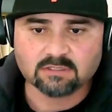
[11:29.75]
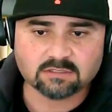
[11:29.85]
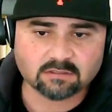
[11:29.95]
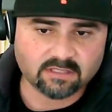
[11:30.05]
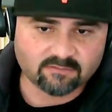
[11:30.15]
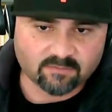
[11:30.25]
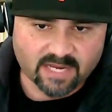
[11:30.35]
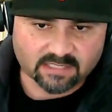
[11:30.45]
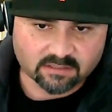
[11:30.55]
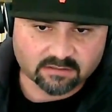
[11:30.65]
So giving
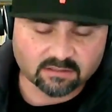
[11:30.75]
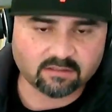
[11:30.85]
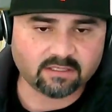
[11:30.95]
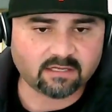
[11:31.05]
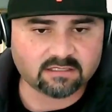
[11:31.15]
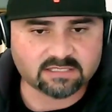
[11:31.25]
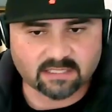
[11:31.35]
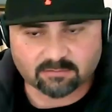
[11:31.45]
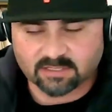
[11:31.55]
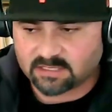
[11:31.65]
back there, they're learning how to
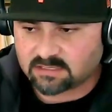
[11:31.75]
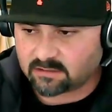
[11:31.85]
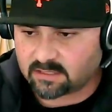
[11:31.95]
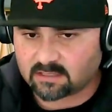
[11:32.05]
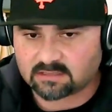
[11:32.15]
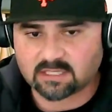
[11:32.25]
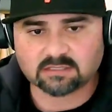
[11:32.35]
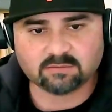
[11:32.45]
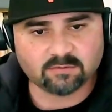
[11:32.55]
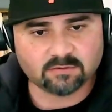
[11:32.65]
set up kits, learning how to talk
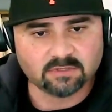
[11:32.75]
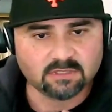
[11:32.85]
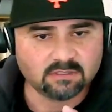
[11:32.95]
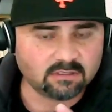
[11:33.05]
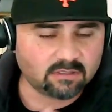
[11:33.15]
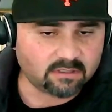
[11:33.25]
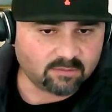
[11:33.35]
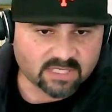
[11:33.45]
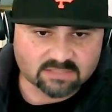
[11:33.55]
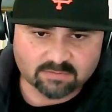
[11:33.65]
to people. They're
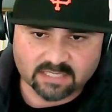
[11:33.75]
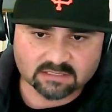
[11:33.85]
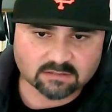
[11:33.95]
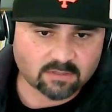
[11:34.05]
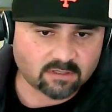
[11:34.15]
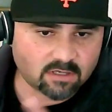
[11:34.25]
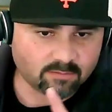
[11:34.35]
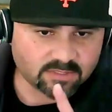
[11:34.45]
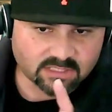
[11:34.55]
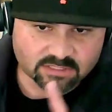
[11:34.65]
learning best practices around harm
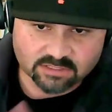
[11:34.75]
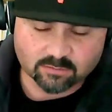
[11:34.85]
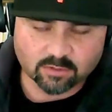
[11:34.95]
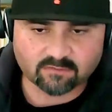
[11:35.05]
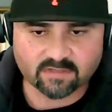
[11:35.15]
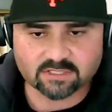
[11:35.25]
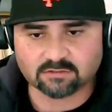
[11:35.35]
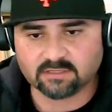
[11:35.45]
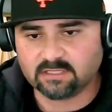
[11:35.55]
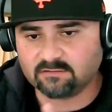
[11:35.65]
reduction,
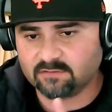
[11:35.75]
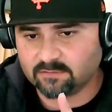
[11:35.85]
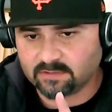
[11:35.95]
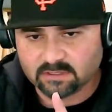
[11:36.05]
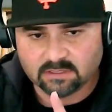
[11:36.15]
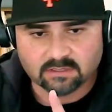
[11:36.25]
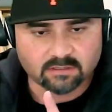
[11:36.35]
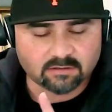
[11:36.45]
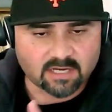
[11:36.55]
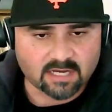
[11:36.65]
motivational interviewing.
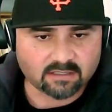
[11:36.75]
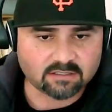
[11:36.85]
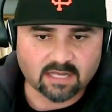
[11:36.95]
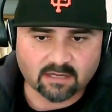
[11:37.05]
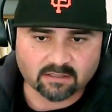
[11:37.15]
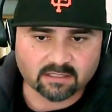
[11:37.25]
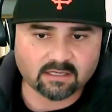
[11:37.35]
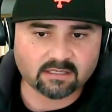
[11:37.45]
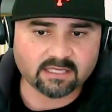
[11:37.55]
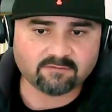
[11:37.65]
How to
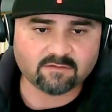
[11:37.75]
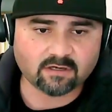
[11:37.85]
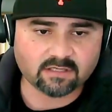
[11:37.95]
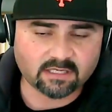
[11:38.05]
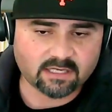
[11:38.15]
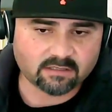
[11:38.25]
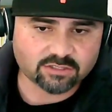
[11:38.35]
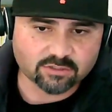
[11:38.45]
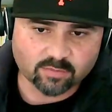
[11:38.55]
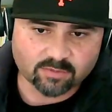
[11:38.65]
give Narcan, how to
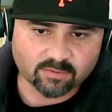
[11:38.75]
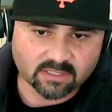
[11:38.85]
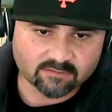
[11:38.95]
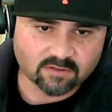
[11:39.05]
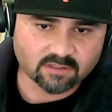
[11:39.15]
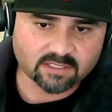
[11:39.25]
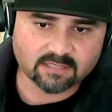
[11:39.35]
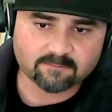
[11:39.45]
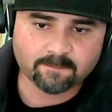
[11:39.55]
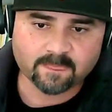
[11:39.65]
show people how to give
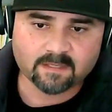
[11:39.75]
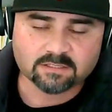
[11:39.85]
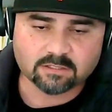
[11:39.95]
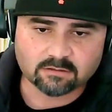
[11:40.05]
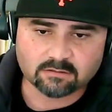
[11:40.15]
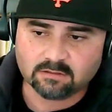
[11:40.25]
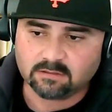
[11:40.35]
Narcan. So